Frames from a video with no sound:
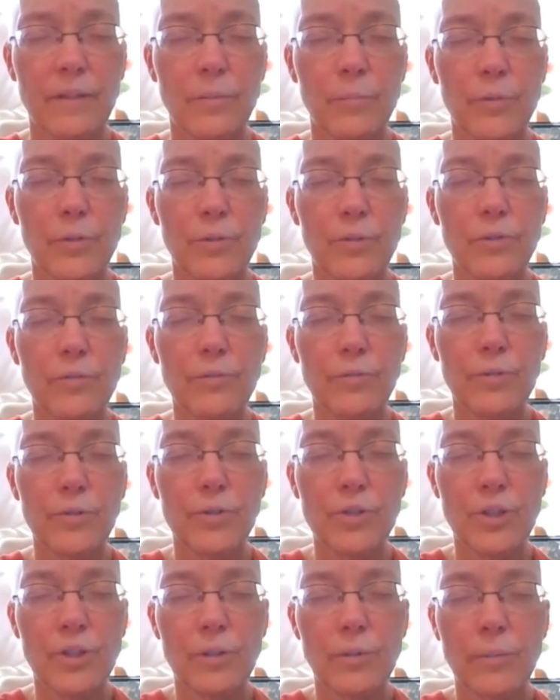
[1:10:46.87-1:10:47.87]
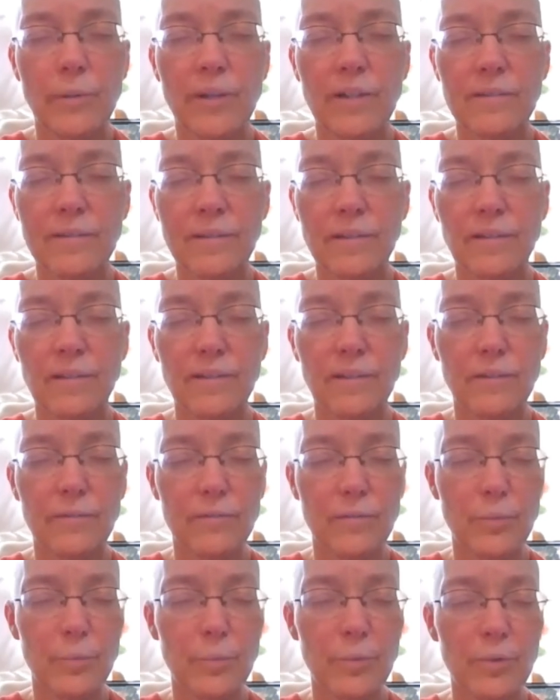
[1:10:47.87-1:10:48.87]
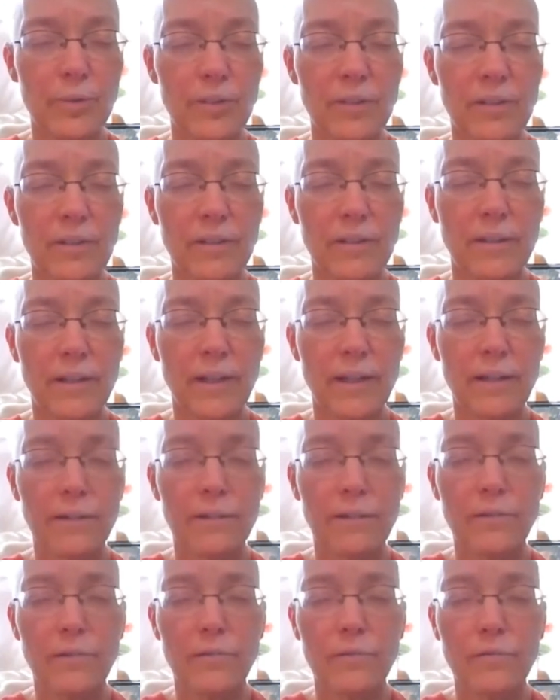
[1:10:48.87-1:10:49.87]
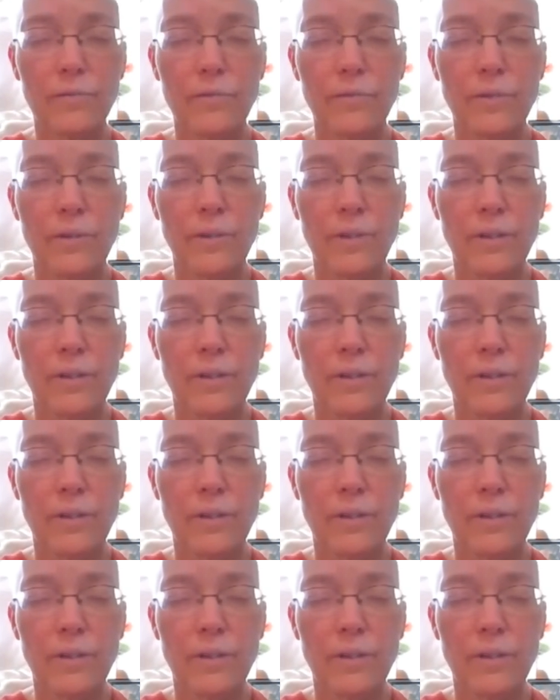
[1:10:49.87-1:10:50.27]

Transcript: the beautiful generosity of the Buddha and of